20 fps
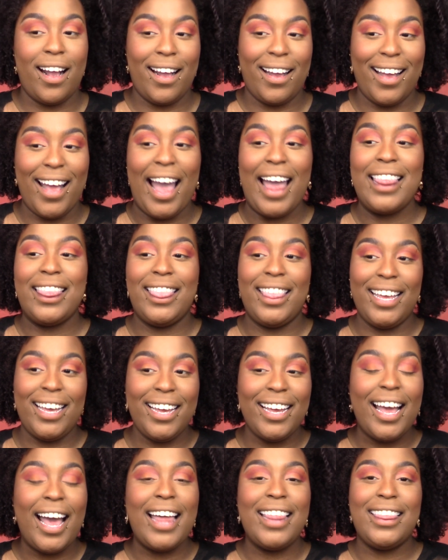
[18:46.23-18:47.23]
right, I
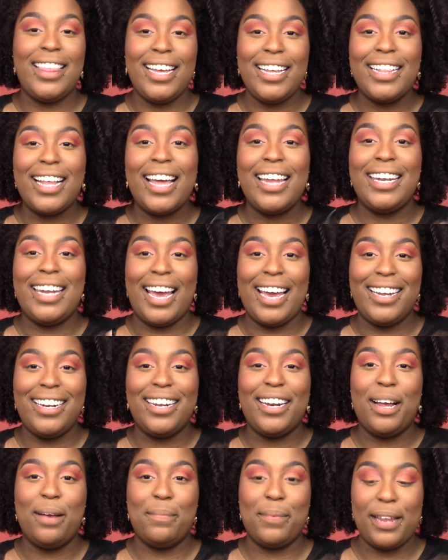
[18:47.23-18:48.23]
think that lightened
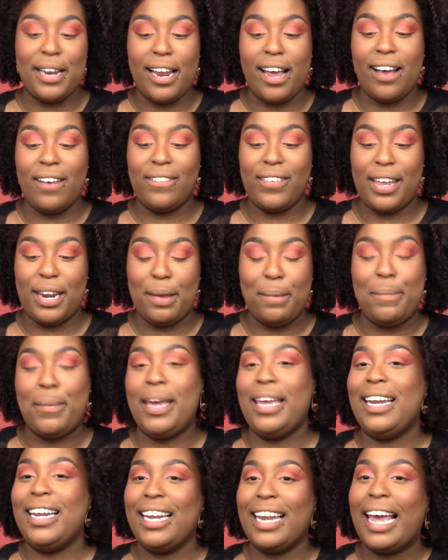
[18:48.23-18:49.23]
it up enough and it
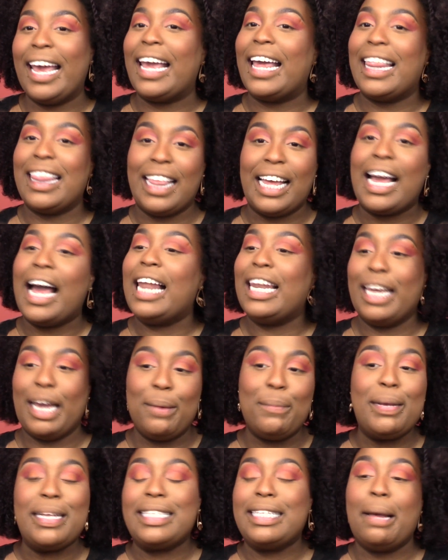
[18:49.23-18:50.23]
made it like the color
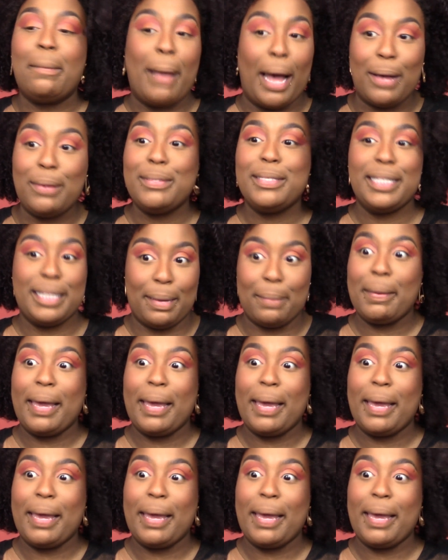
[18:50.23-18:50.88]
it was supposed to